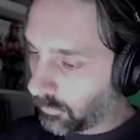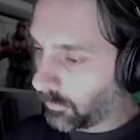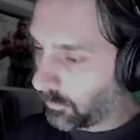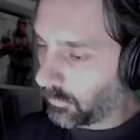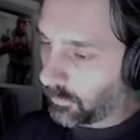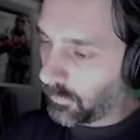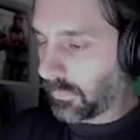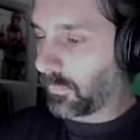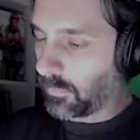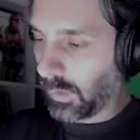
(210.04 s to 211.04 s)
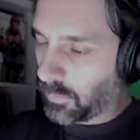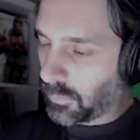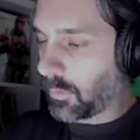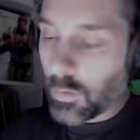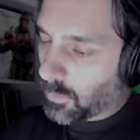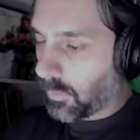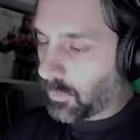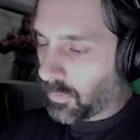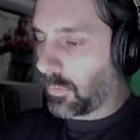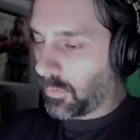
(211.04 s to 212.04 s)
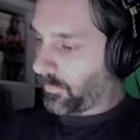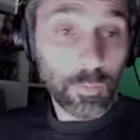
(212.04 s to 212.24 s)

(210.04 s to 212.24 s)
or recording studios really knew